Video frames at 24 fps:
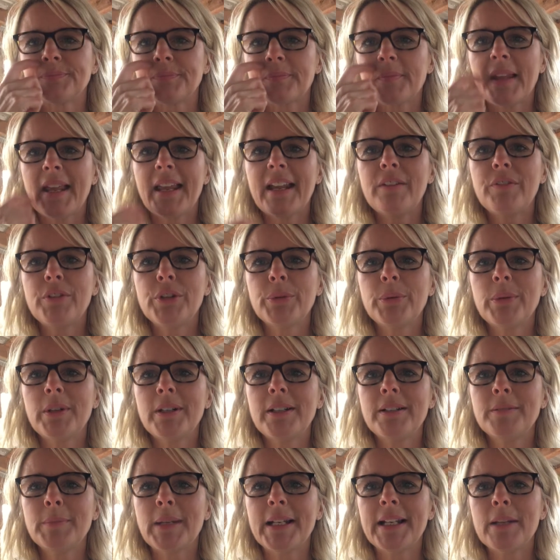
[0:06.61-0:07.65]
Hey
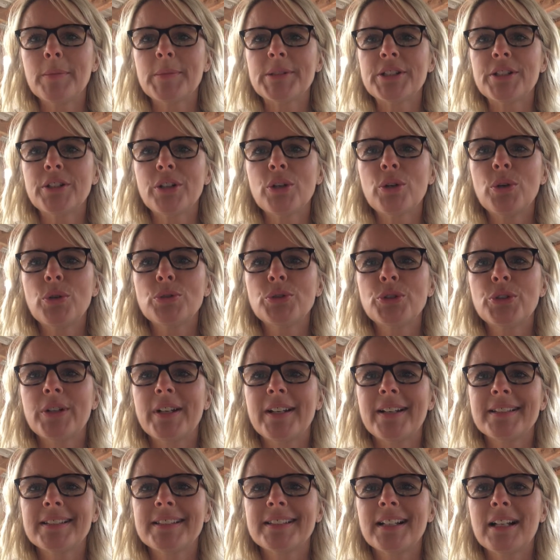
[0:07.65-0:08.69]
everyone, my name is Nicole
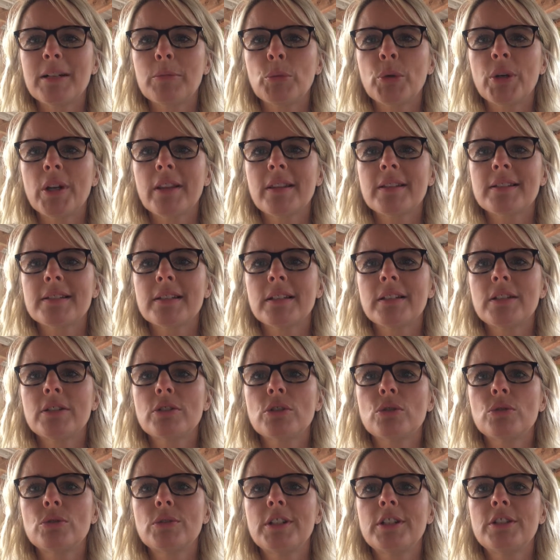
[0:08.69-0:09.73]
Trest. I'm one of the Sunday
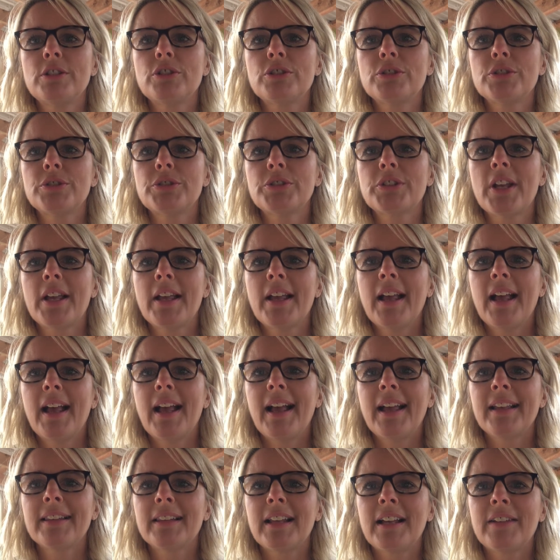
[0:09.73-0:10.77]
school teachers
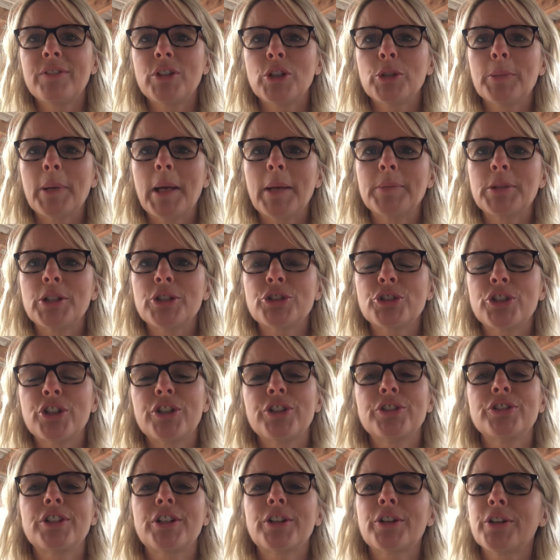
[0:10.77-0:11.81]
at Live Oak Baptist
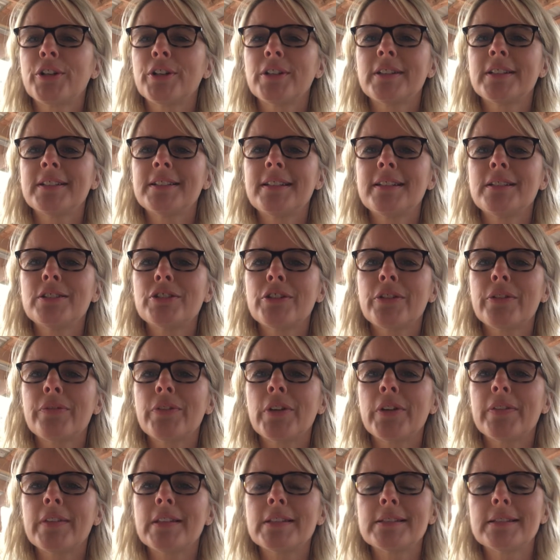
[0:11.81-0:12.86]
Church. I currently teach the
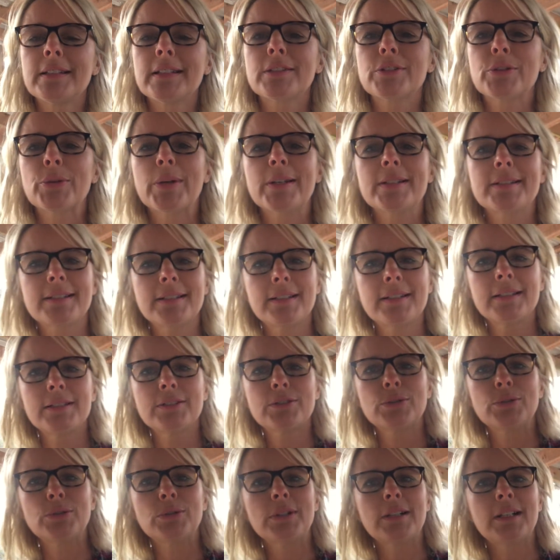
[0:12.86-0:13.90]
5th and 6th grade Sunday
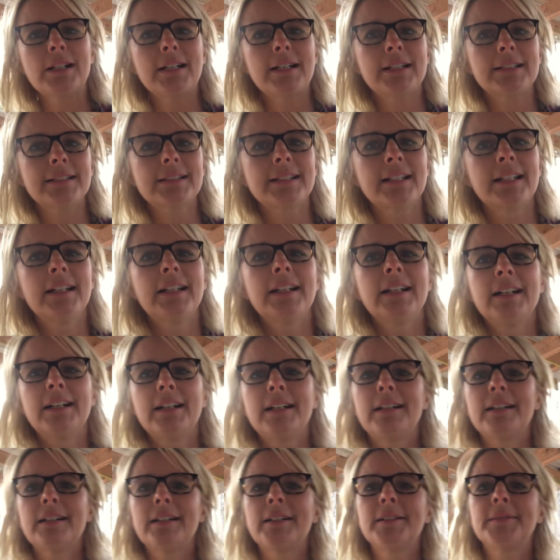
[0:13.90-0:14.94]
school class.
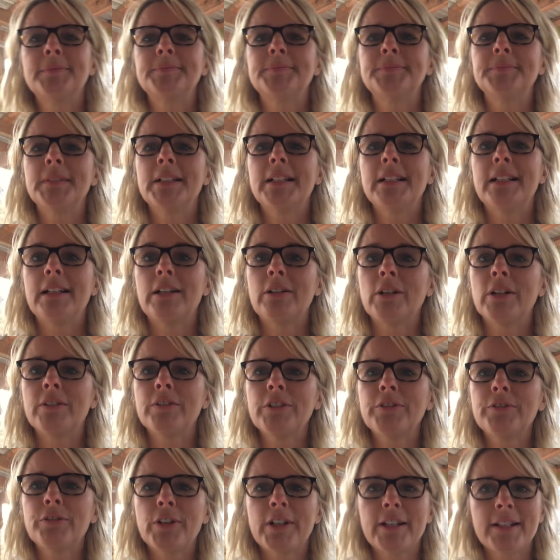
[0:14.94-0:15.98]

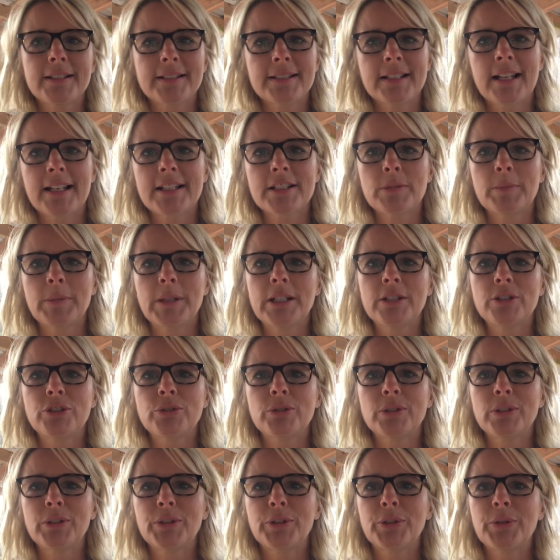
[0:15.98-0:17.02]
However, Frank has asked me to
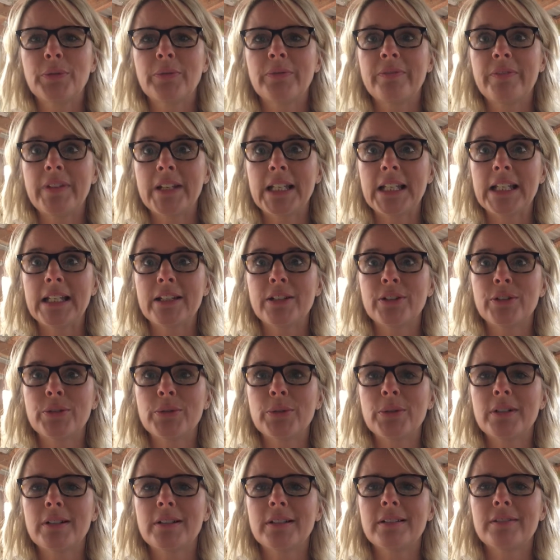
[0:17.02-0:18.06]
do a little
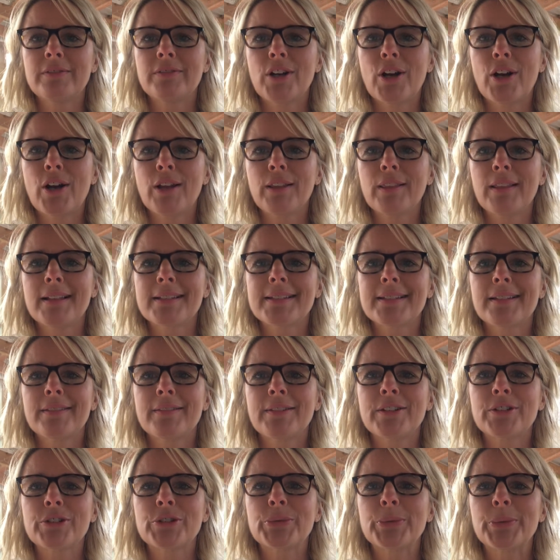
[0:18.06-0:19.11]
video of our
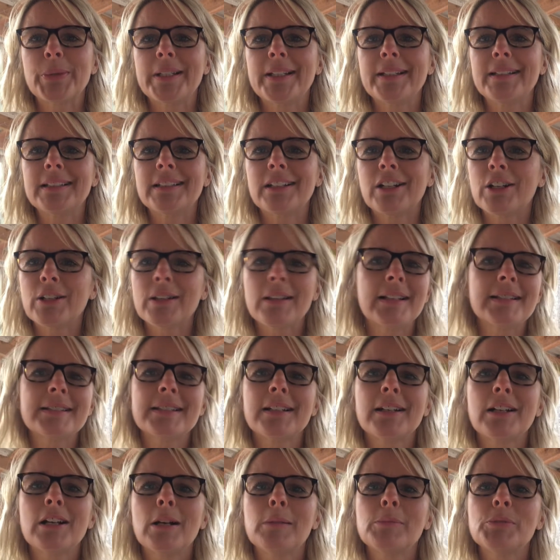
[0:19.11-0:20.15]
lesson this week. Our
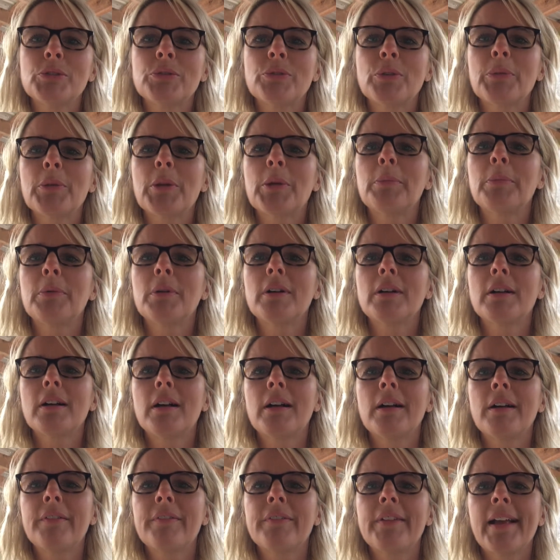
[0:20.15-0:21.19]
lesson comes from the book
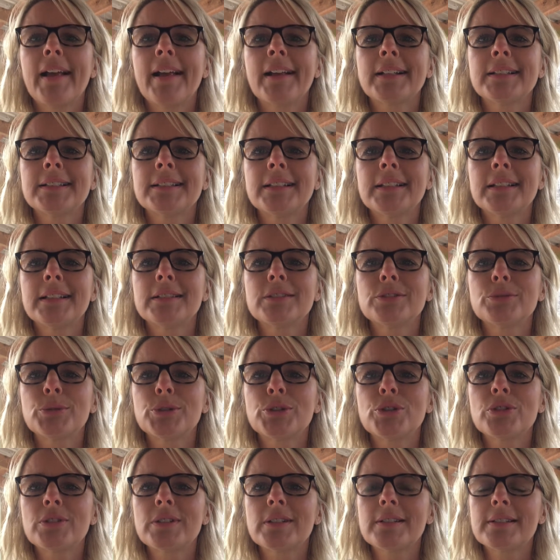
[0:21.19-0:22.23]
of Exodus,
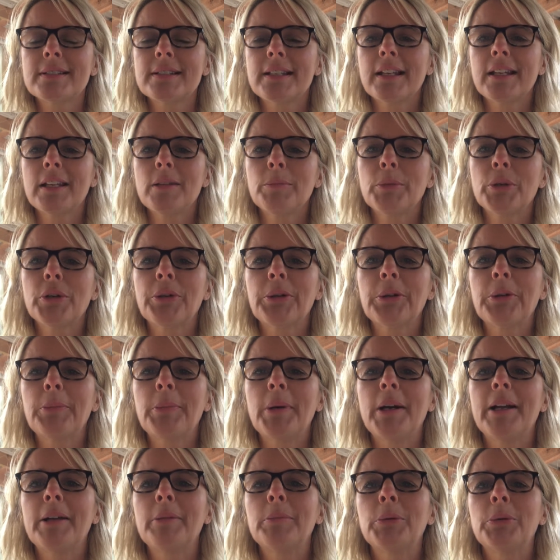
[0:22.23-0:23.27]
which is the second book of the
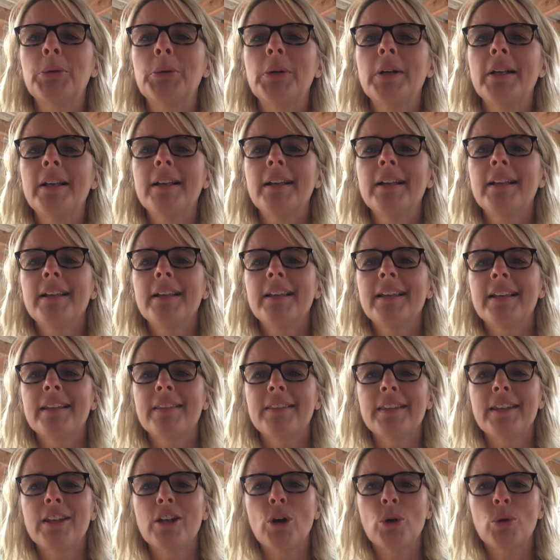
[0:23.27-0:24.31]
Bible
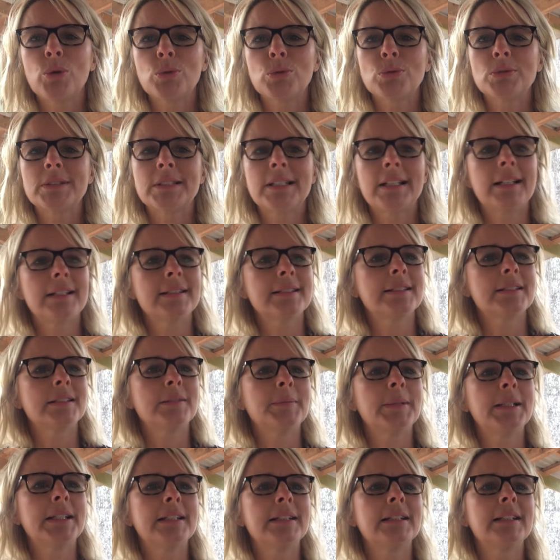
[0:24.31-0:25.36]
in the Old
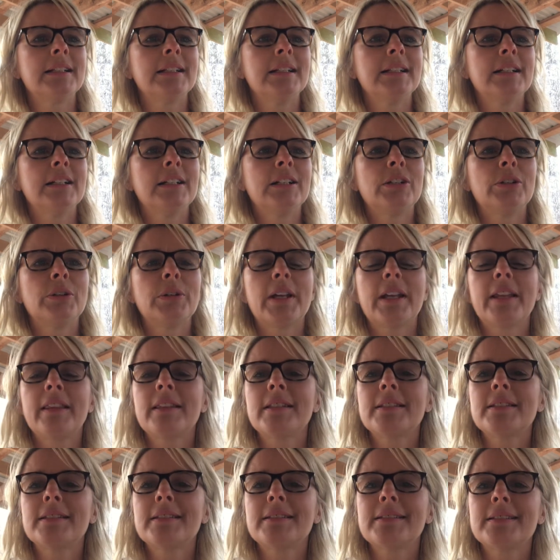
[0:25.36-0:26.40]
Testament. Okay,
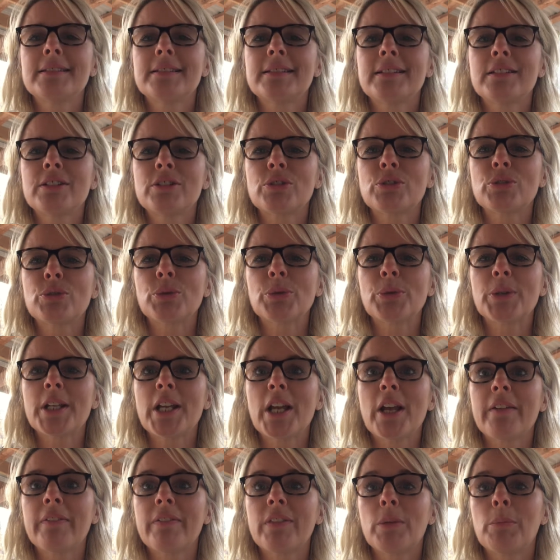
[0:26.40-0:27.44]
this is the story
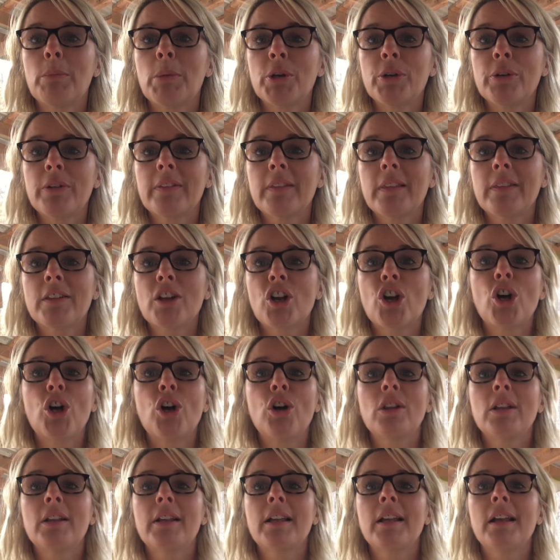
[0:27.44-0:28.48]
of the birth and the
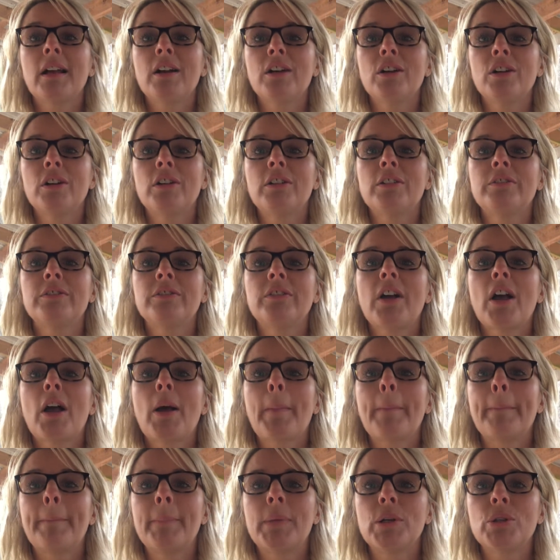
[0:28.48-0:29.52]
calling of
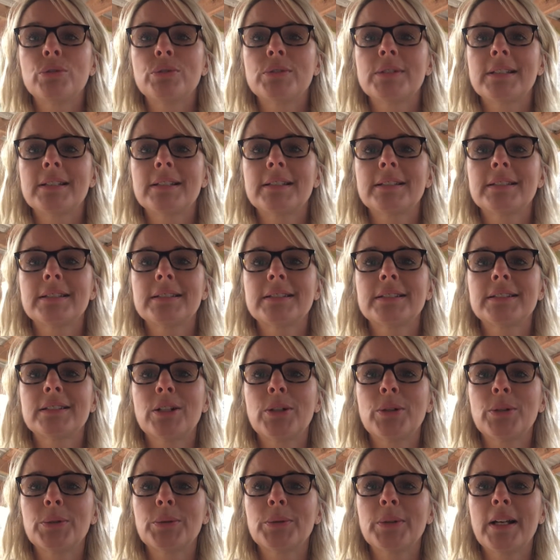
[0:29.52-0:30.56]
Moses.
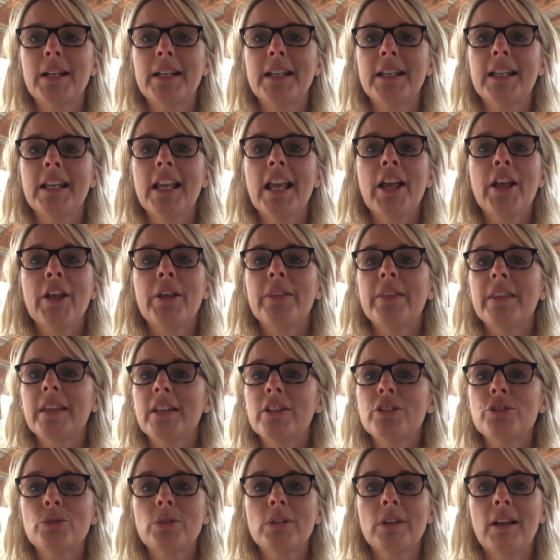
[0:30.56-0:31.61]
Alrighty, the
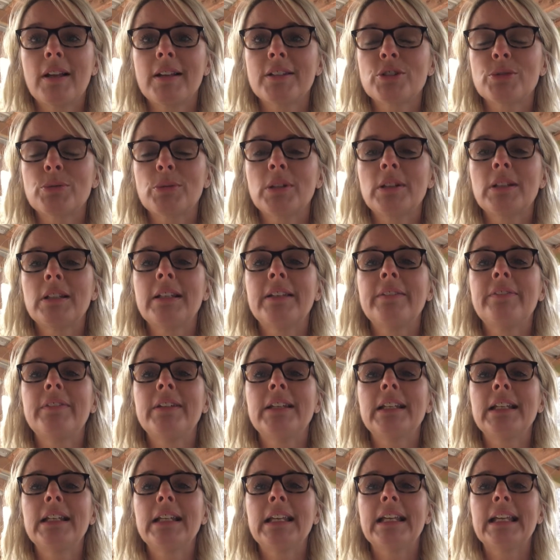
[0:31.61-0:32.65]
Israelites were living